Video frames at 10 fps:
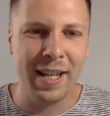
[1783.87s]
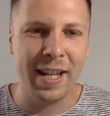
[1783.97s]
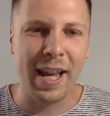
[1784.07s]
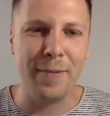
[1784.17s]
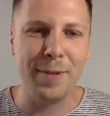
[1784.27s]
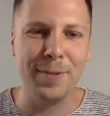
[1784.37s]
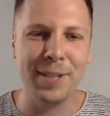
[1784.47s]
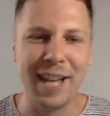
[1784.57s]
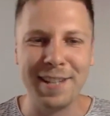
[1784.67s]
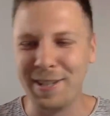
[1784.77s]
Everyone
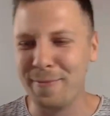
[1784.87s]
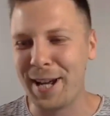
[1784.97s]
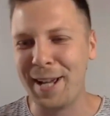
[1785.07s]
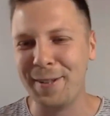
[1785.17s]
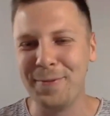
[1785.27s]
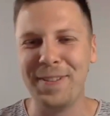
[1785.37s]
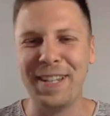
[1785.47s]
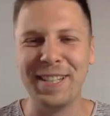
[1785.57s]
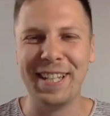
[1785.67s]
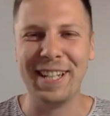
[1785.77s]
has some kind of
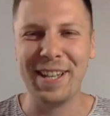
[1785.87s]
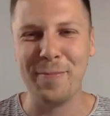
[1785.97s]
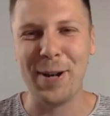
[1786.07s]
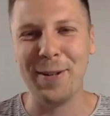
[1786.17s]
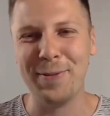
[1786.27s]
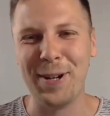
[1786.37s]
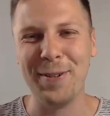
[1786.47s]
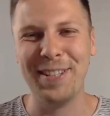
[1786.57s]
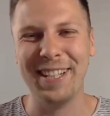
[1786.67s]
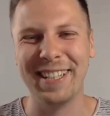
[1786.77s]
feeling about
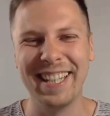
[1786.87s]
Frozen.